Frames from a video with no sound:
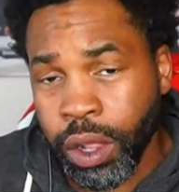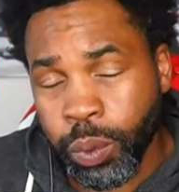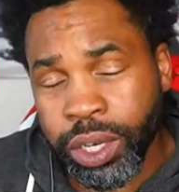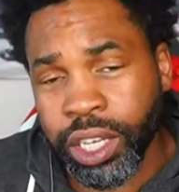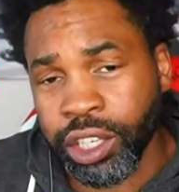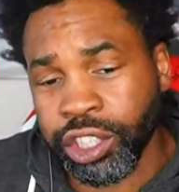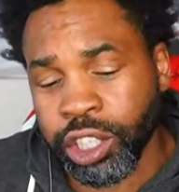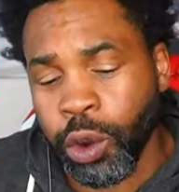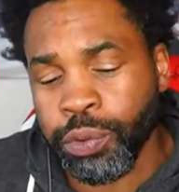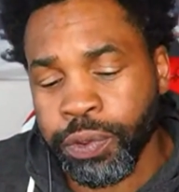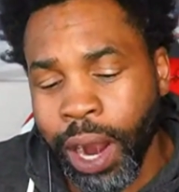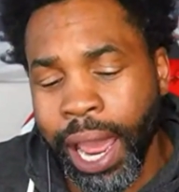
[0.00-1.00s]
We did a show
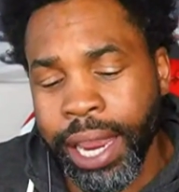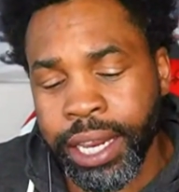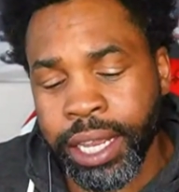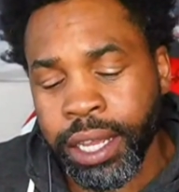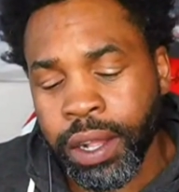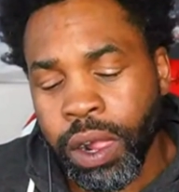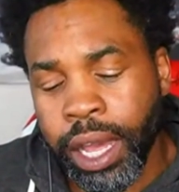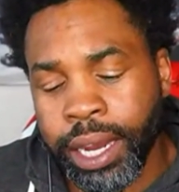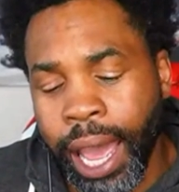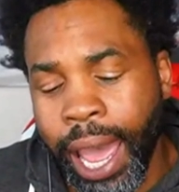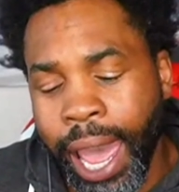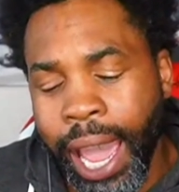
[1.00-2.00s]
Friday, and
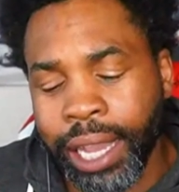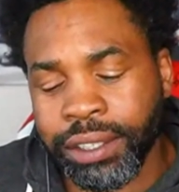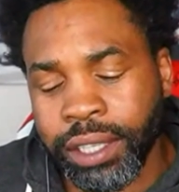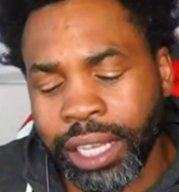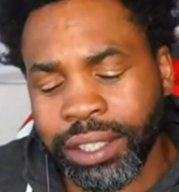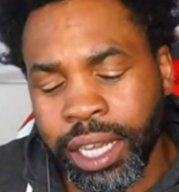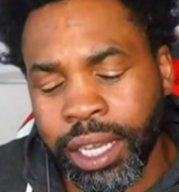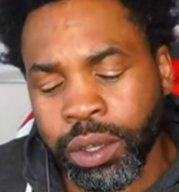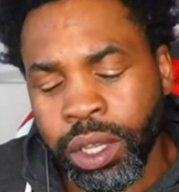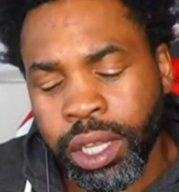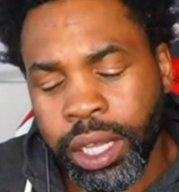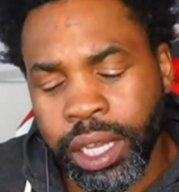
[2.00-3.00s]
I asked, I say,
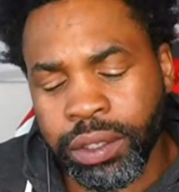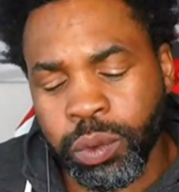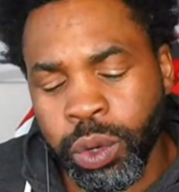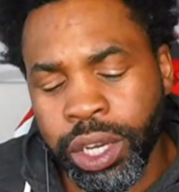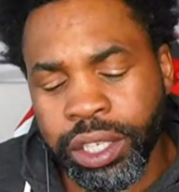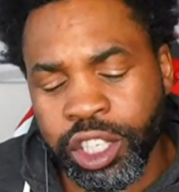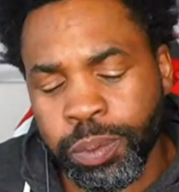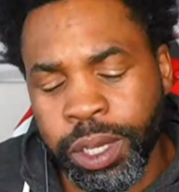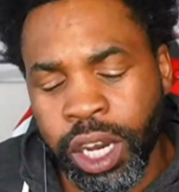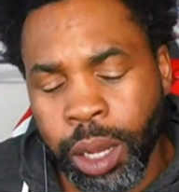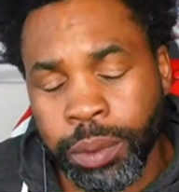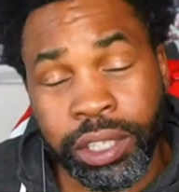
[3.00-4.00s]
would this be
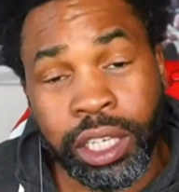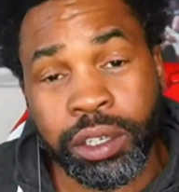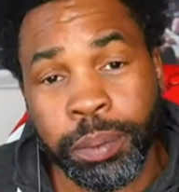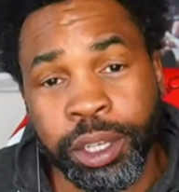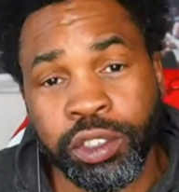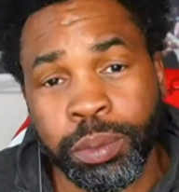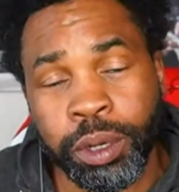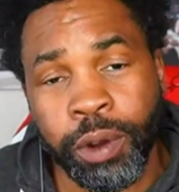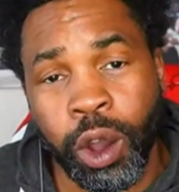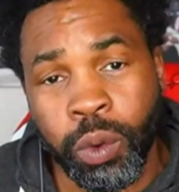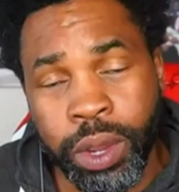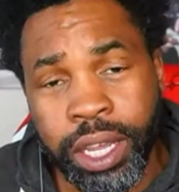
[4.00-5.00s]
an upset if Dimitri
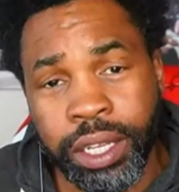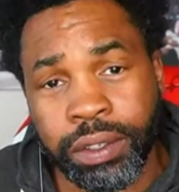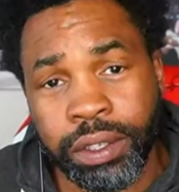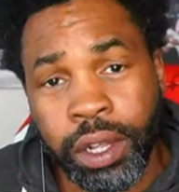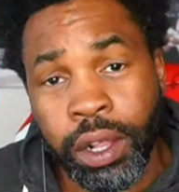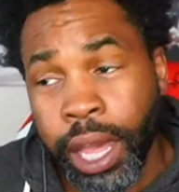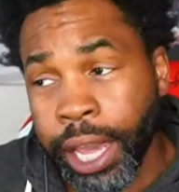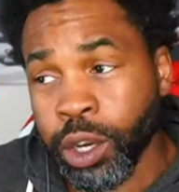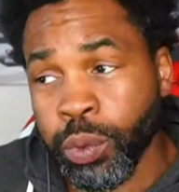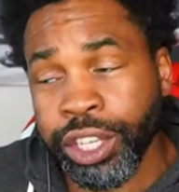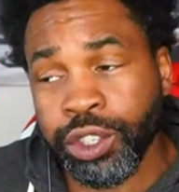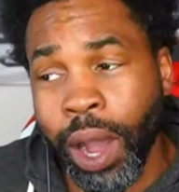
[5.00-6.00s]
Bivol wins? And the
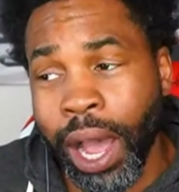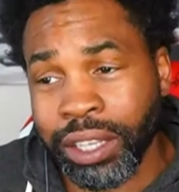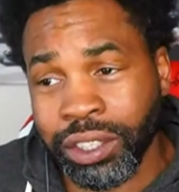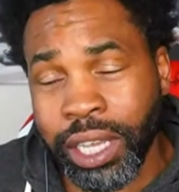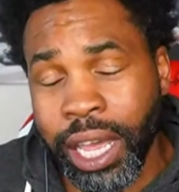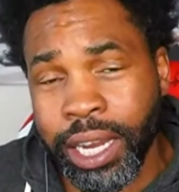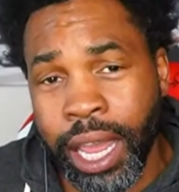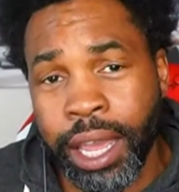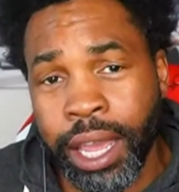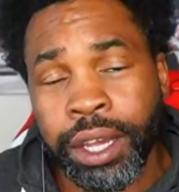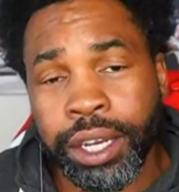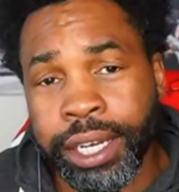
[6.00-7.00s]
reason why I said that,
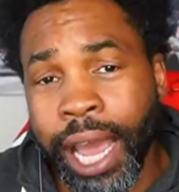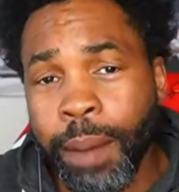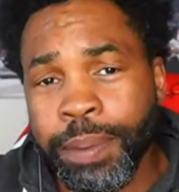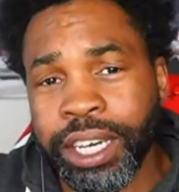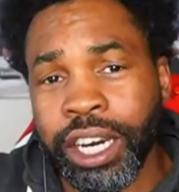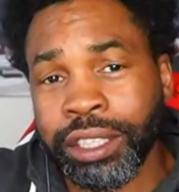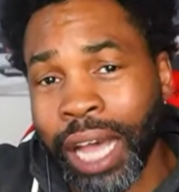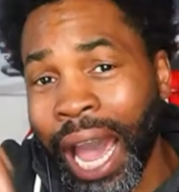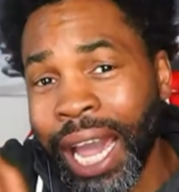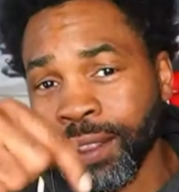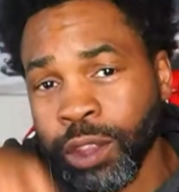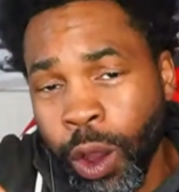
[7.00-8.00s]
not because
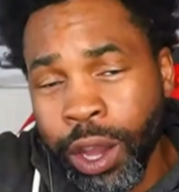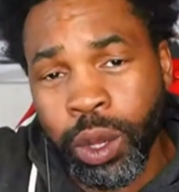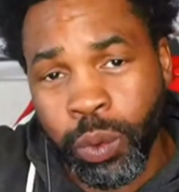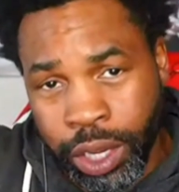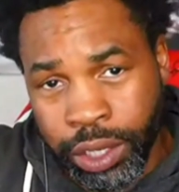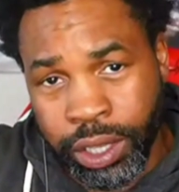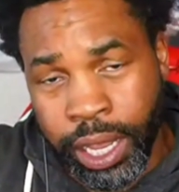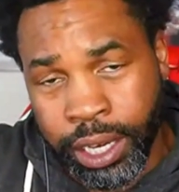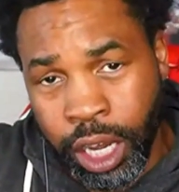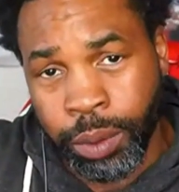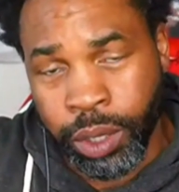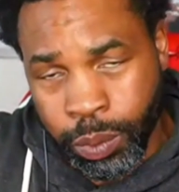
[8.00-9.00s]
I thought it
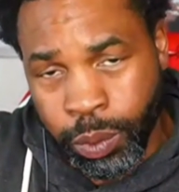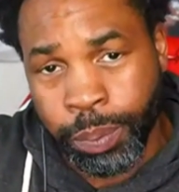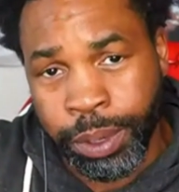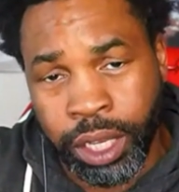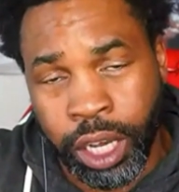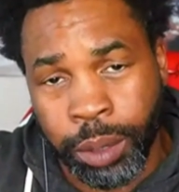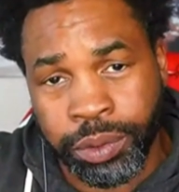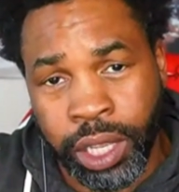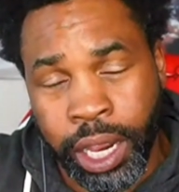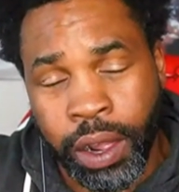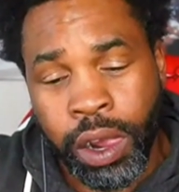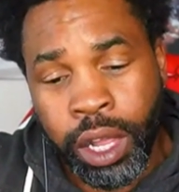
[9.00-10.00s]
would be an
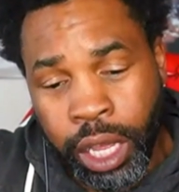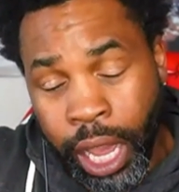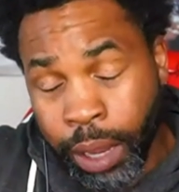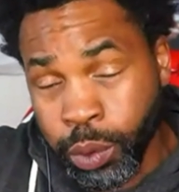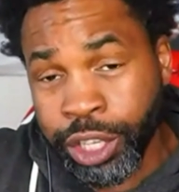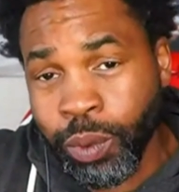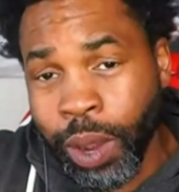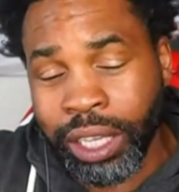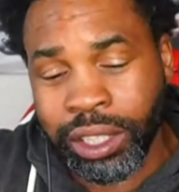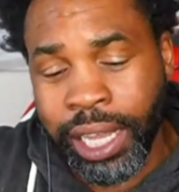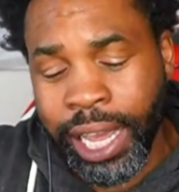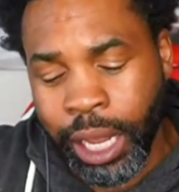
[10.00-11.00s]
upset. The reason why I
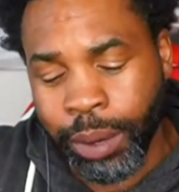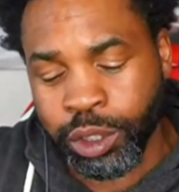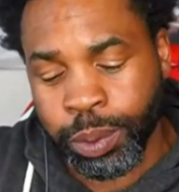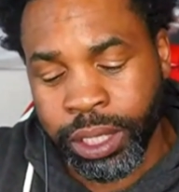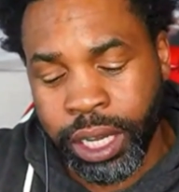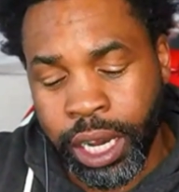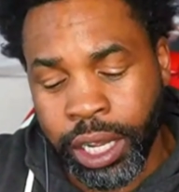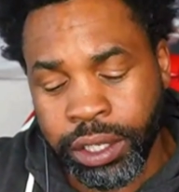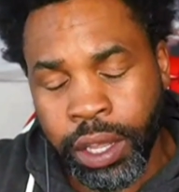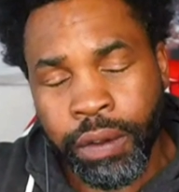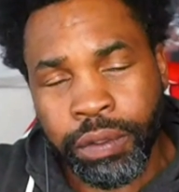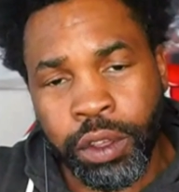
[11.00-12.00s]
said that was because
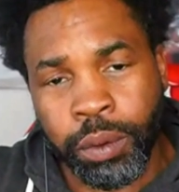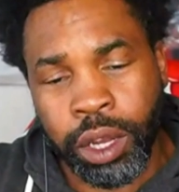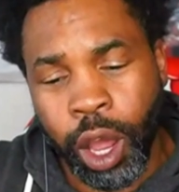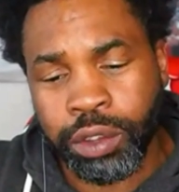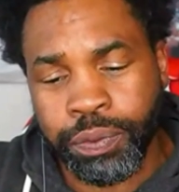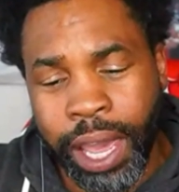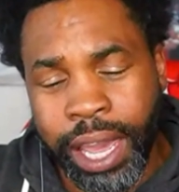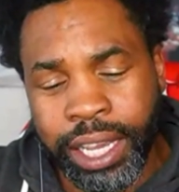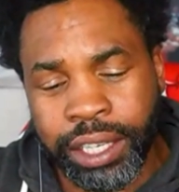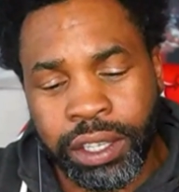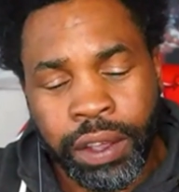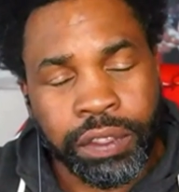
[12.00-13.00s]
the Las
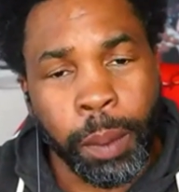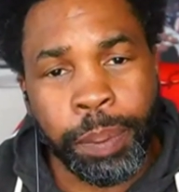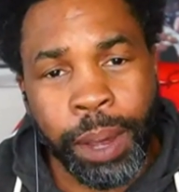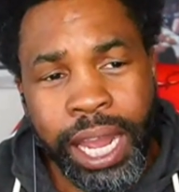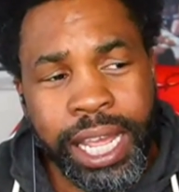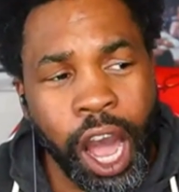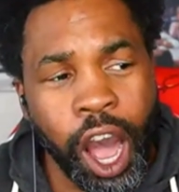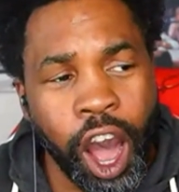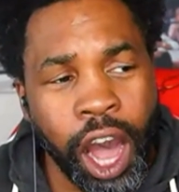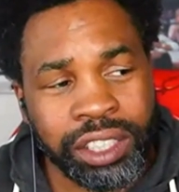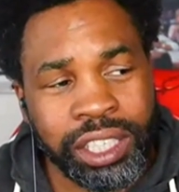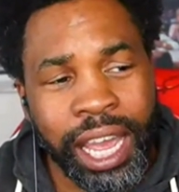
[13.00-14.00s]
Vegas, the betting
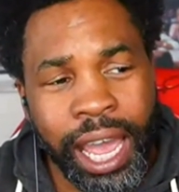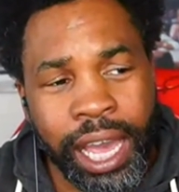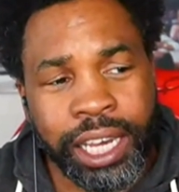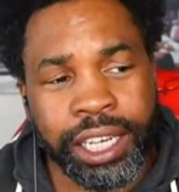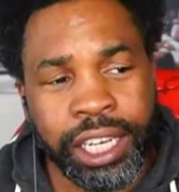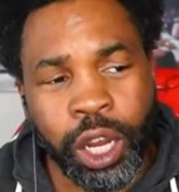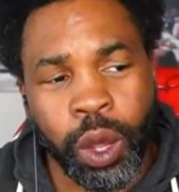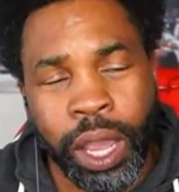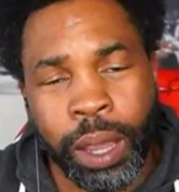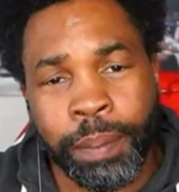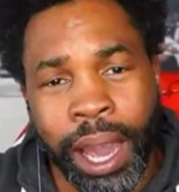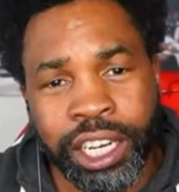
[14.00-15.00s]
odds, they had Canelo
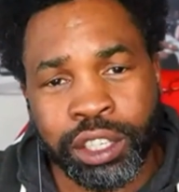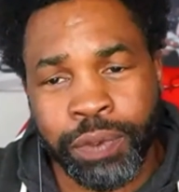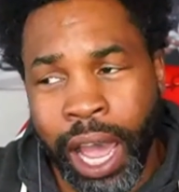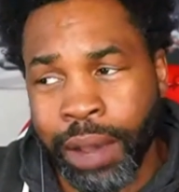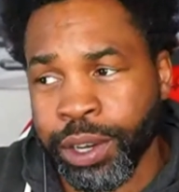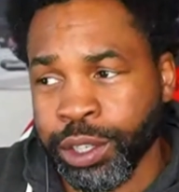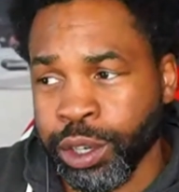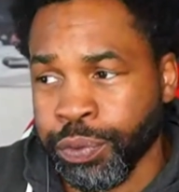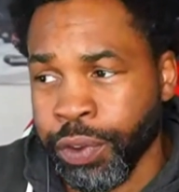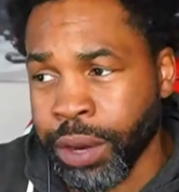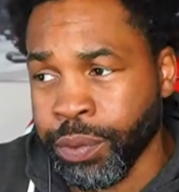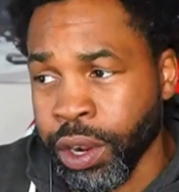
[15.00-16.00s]
a -500
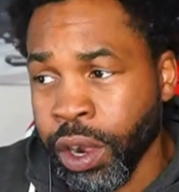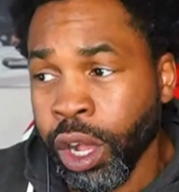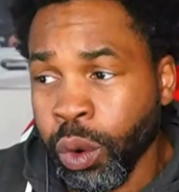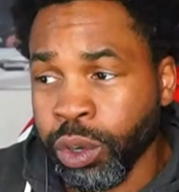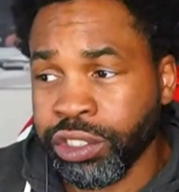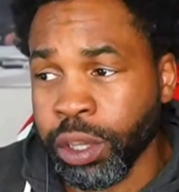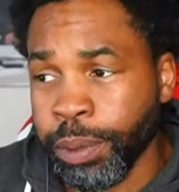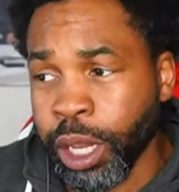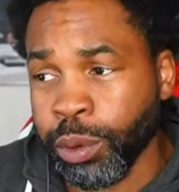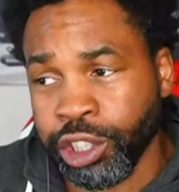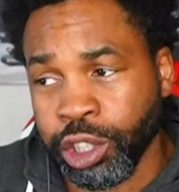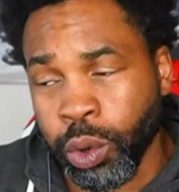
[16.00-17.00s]
favorite, which to me
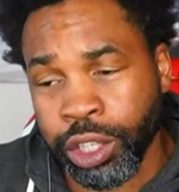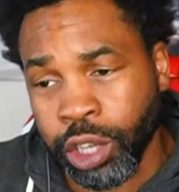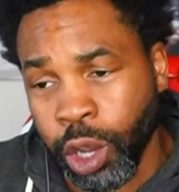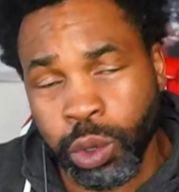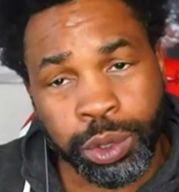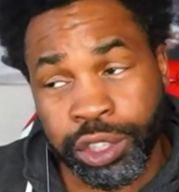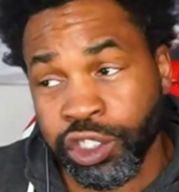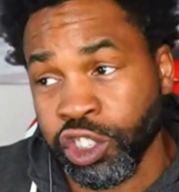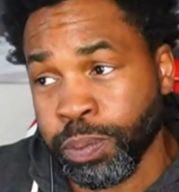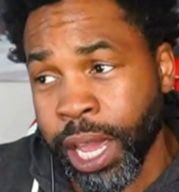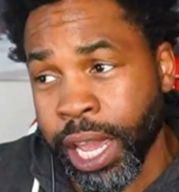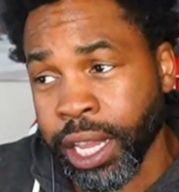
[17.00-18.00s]
was showing total
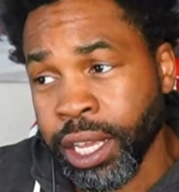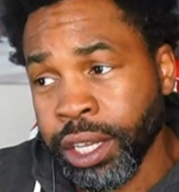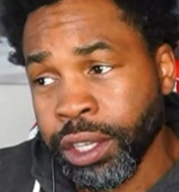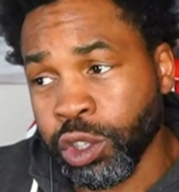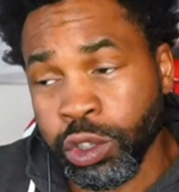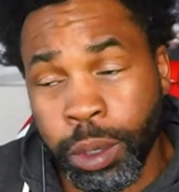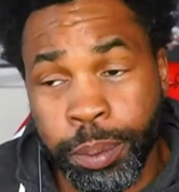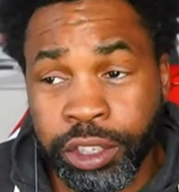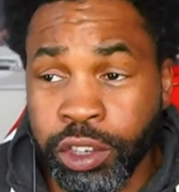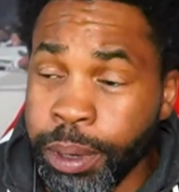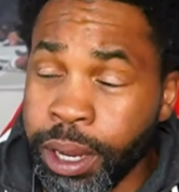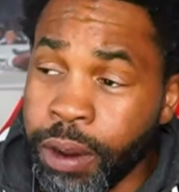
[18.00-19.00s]
disrespect to
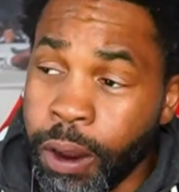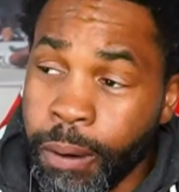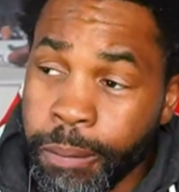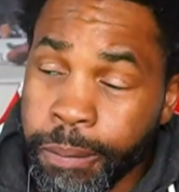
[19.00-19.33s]
Dimitri Bivol.